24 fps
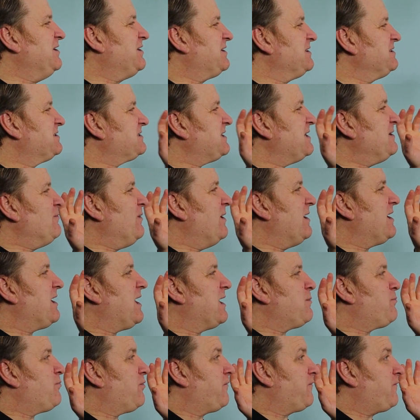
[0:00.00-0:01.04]
you can see why
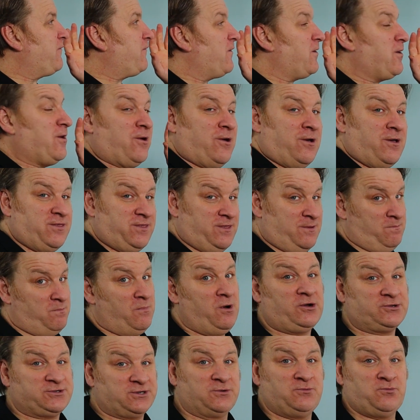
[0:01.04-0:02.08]
I prefer the
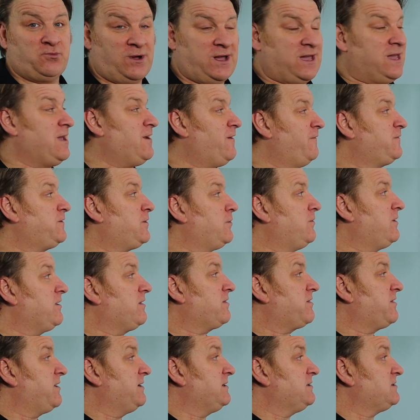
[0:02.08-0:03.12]
modern way of doing
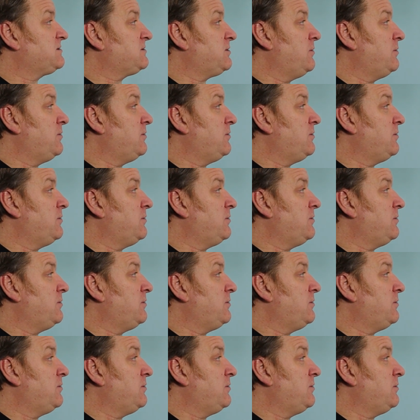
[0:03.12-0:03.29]
things.